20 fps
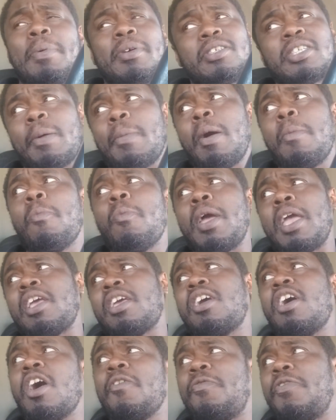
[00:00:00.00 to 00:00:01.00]
But some of them ain't
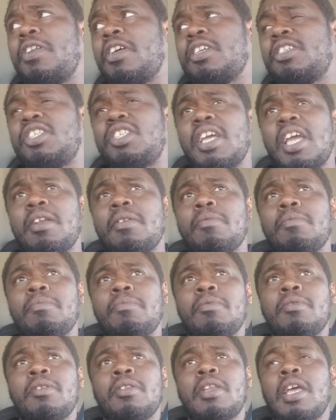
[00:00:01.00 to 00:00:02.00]
cut for this shit.
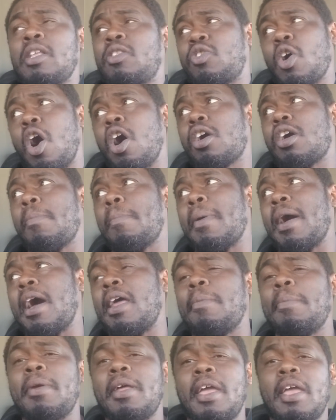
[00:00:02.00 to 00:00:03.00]
They talk about
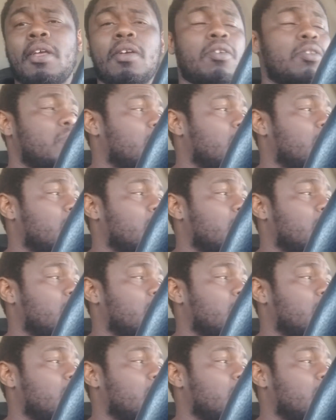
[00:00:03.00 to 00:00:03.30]
it, but they ain't gonna